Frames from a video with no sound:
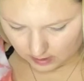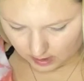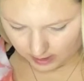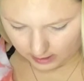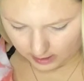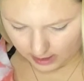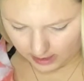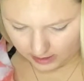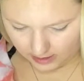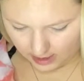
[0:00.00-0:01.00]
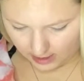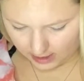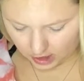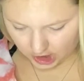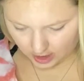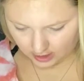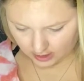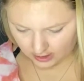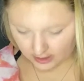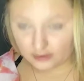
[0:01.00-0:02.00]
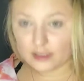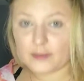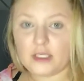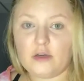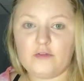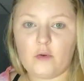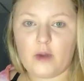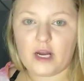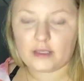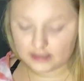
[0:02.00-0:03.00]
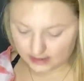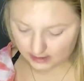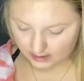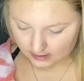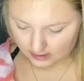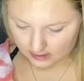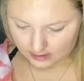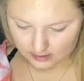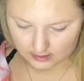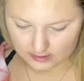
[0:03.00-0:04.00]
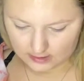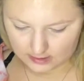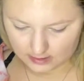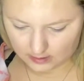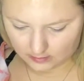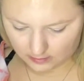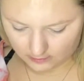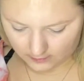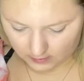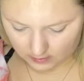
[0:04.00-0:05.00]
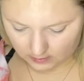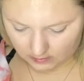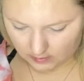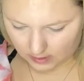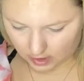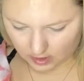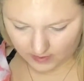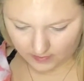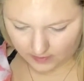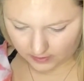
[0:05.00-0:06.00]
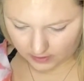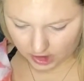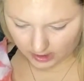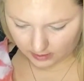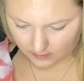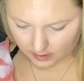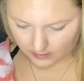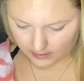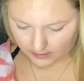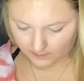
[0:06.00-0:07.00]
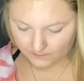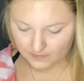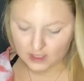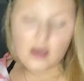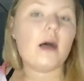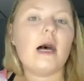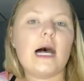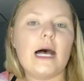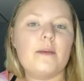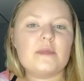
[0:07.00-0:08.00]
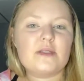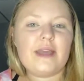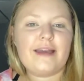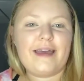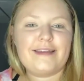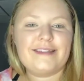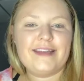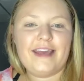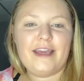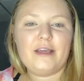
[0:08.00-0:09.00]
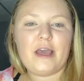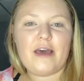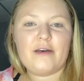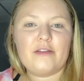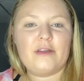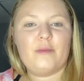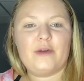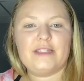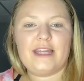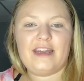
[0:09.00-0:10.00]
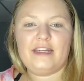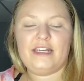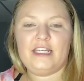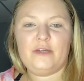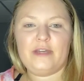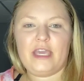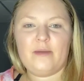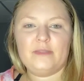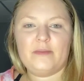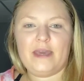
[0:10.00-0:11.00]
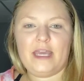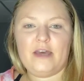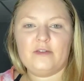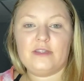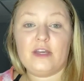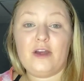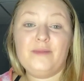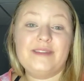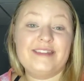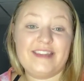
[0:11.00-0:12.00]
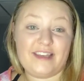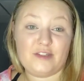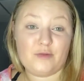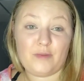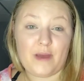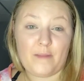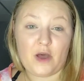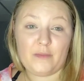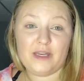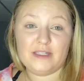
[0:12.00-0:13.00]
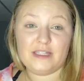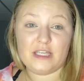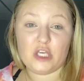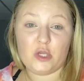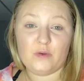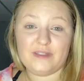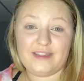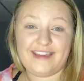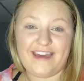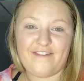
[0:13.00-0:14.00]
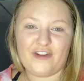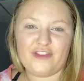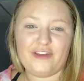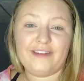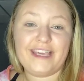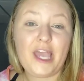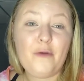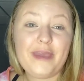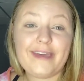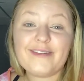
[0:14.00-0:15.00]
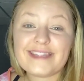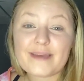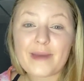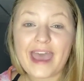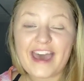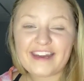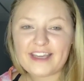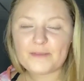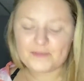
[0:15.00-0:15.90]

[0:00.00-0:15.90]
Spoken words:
All right, Laura, I think I shared it in there. Let me know if it worked, because I don't know if it'll... Actually, I might be able to check it really quick. So yeah, guys, today, the boys that I nanny, we came to my house. They're obsessed with my mom. It is the cutest thing ever. They're like, can we go see Patty?